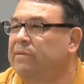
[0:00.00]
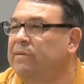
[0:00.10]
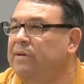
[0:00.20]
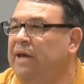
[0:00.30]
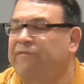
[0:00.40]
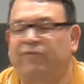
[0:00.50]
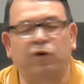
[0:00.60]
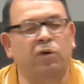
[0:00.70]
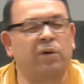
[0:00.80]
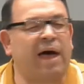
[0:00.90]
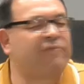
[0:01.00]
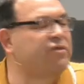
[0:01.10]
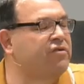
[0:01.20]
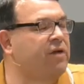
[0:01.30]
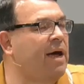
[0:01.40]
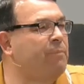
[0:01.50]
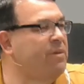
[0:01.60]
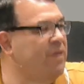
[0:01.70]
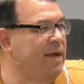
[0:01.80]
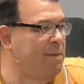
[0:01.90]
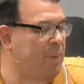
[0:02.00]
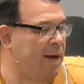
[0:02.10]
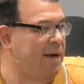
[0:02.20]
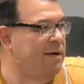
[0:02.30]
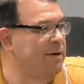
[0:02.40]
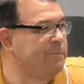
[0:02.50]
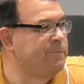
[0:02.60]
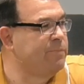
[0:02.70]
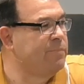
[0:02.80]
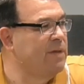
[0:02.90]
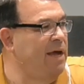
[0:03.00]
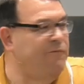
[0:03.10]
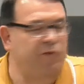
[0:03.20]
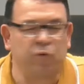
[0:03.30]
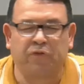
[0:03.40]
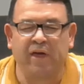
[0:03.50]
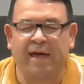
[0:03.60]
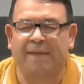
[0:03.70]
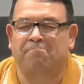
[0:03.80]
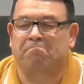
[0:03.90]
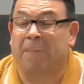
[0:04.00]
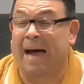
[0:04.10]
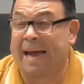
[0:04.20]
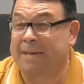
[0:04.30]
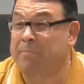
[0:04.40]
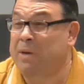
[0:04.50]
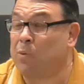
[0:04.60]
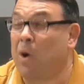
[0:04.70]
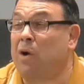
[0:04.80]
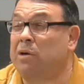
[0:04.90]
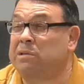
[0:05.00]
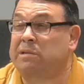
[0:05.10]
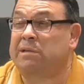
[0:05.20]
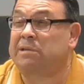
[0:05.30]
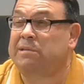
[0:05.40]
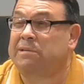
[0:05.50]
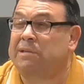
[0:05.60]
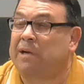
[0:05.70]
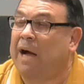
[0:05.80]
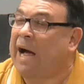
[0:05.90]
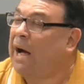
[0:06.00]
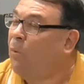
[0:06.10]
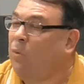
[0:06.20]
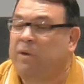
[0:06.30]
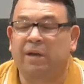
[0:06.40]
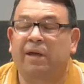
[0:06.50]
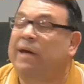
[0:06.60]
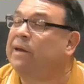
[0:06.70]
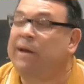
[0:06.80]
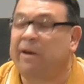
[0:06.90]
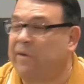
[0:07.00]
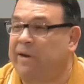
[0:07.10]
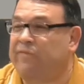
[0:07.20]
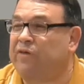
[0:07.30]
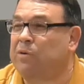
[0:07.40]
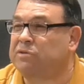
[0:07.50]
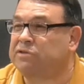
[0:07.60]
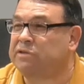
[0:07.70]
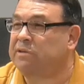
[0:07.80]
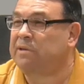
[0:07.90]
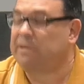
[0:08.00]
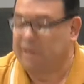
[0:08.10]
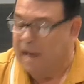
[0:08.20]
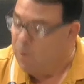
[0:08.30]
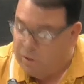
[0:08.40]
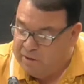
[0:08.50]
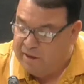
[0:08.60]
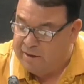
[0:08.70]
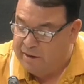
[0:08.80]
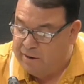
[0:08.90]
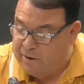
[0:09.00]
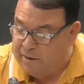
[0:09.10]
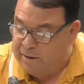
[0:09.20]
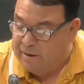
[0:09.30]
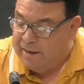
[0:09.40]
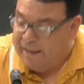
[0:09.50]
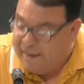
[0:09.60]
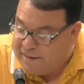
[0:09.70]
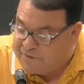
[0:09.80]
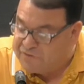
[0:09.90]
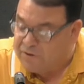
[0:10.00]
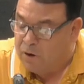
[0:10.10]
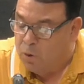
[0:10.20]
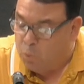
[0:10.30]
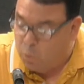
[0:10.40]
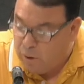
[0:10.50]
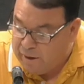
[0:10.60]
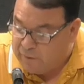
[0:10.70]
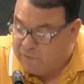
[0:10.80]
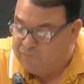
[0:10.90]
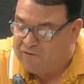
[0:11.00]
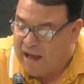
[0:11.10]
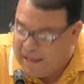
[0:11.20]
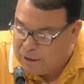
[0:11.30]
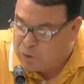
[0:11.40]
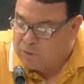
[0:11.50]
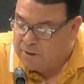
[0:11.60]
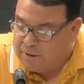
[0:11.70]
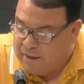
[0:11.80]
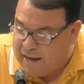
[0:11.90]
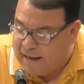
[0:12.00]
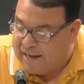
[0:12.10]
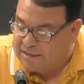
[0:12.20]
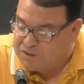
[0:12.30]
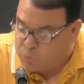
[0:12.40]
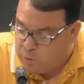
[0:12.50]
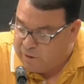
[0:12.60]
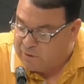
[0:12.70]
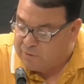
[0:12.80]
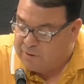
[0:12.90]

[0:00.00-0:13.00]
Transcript: If you have to stop and think about it, if you think it might be wrong, I wouldn't get near it, folks. I wouldn't get near it. His will. Follow God's will.